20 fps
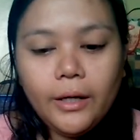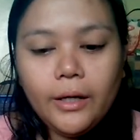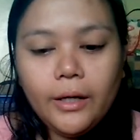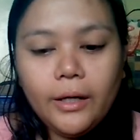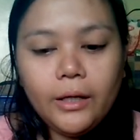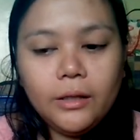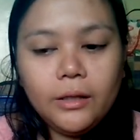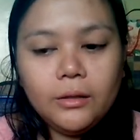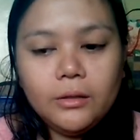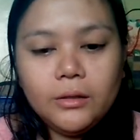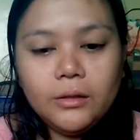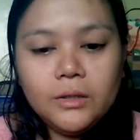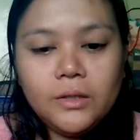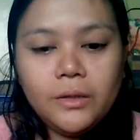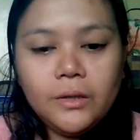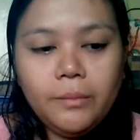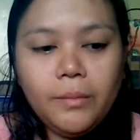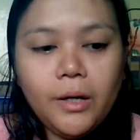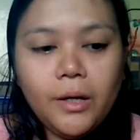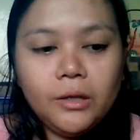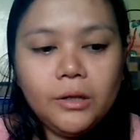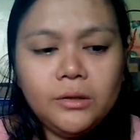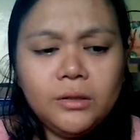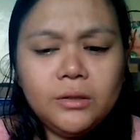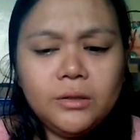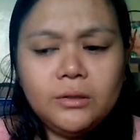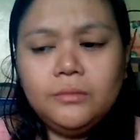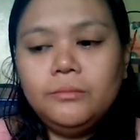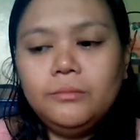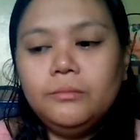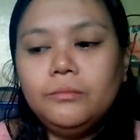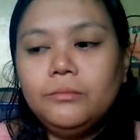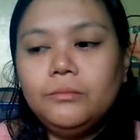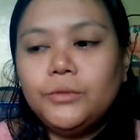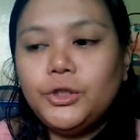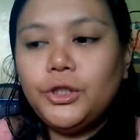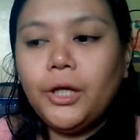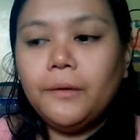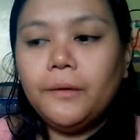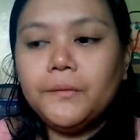And it's about
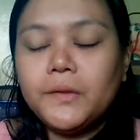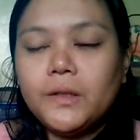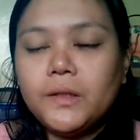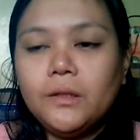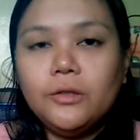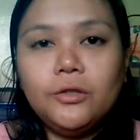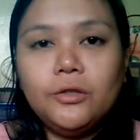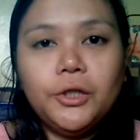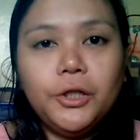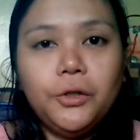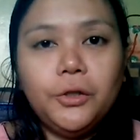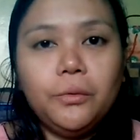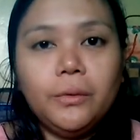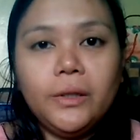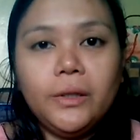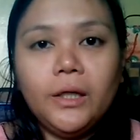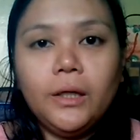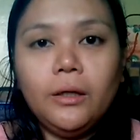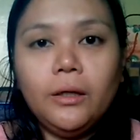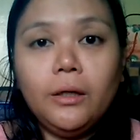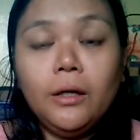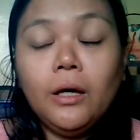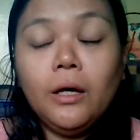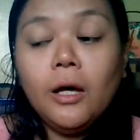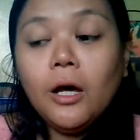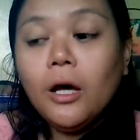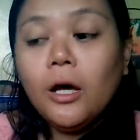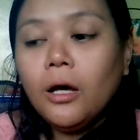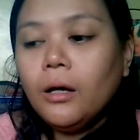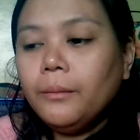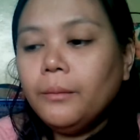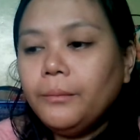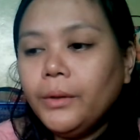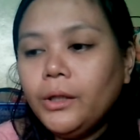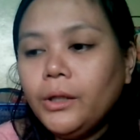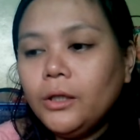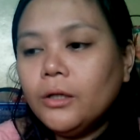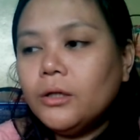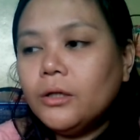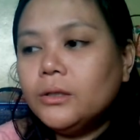some chefs that are cooking
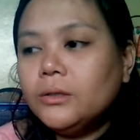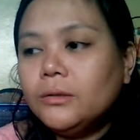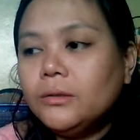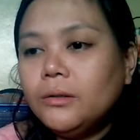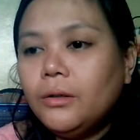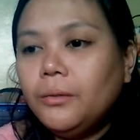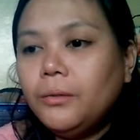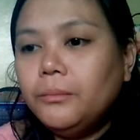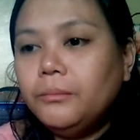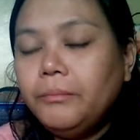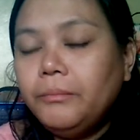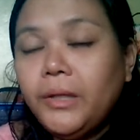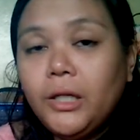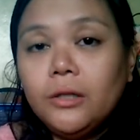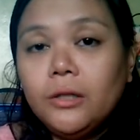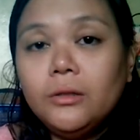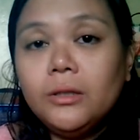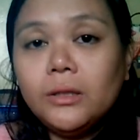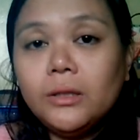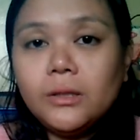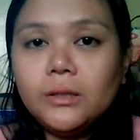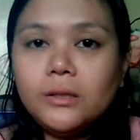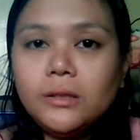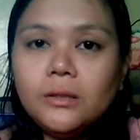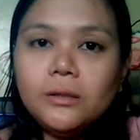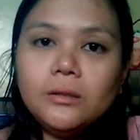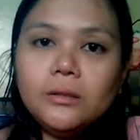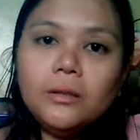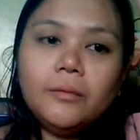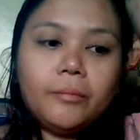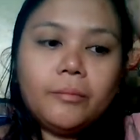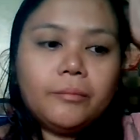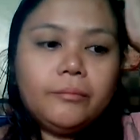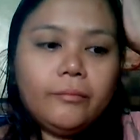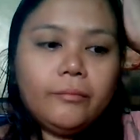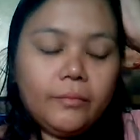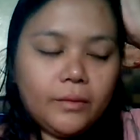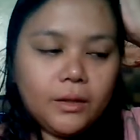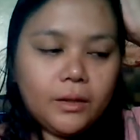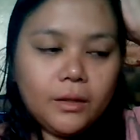pretty awesome meals.
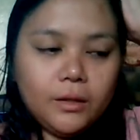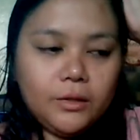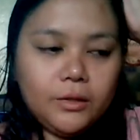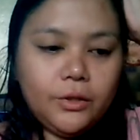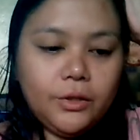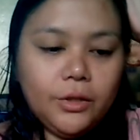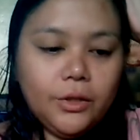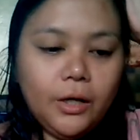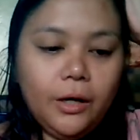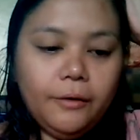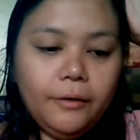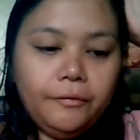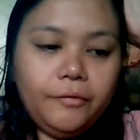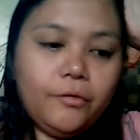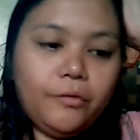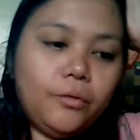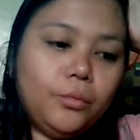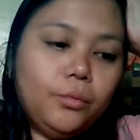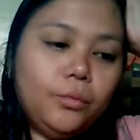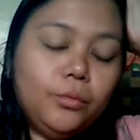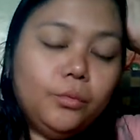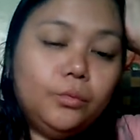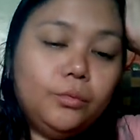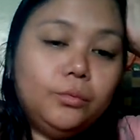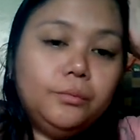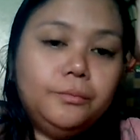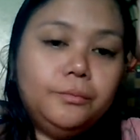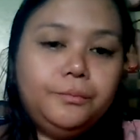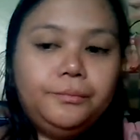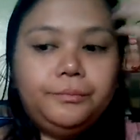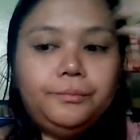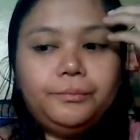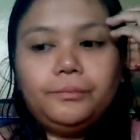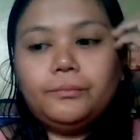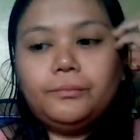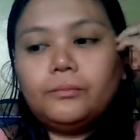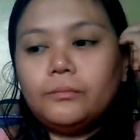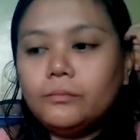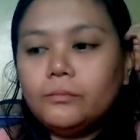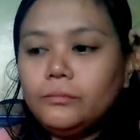So you have to
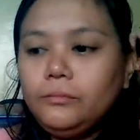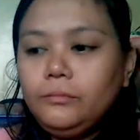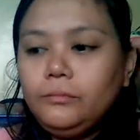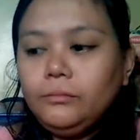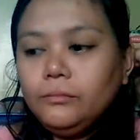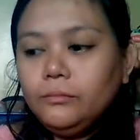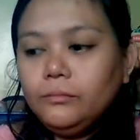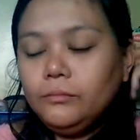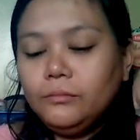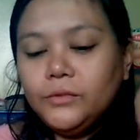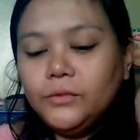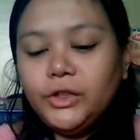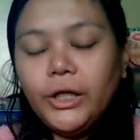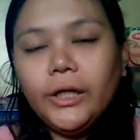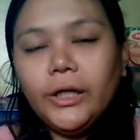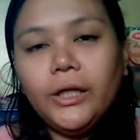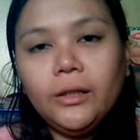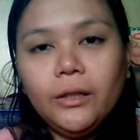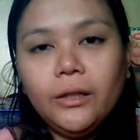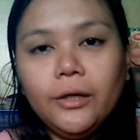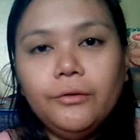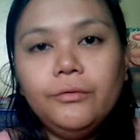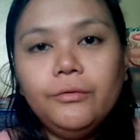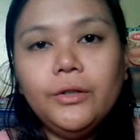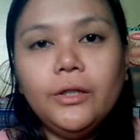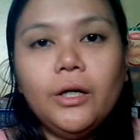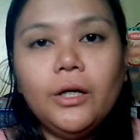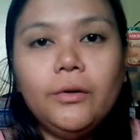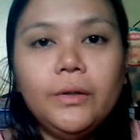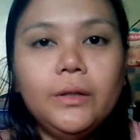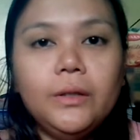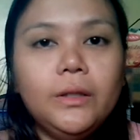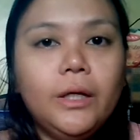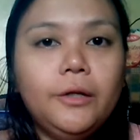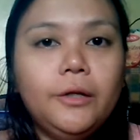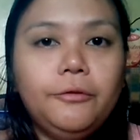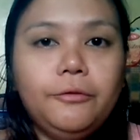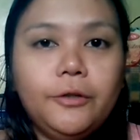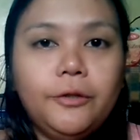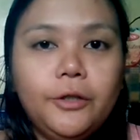check it every now and
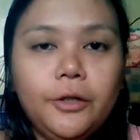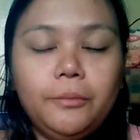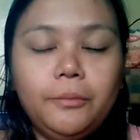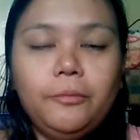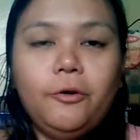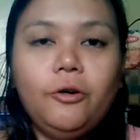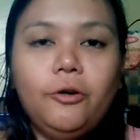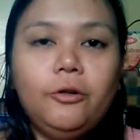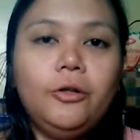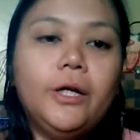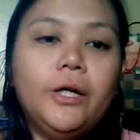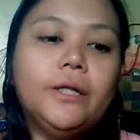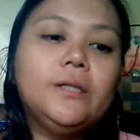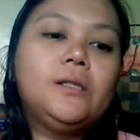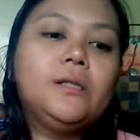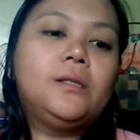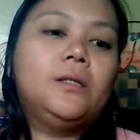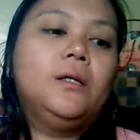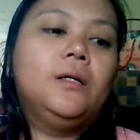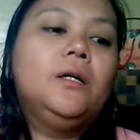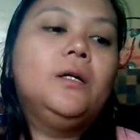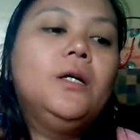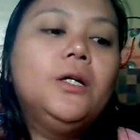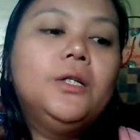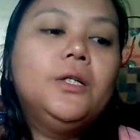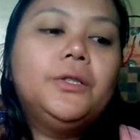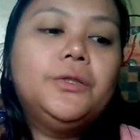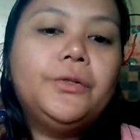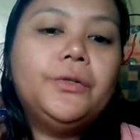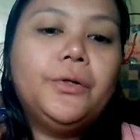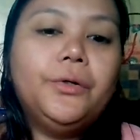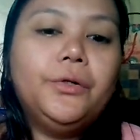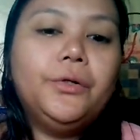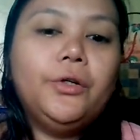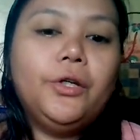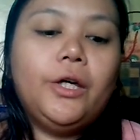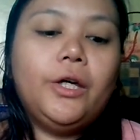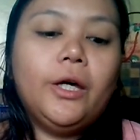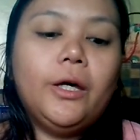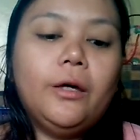then for the progress. So
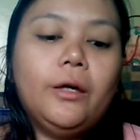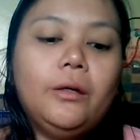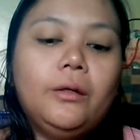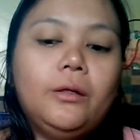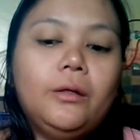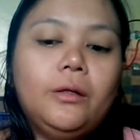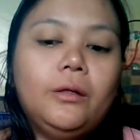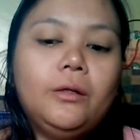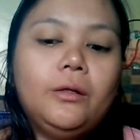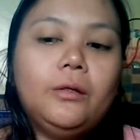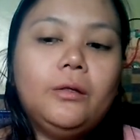you can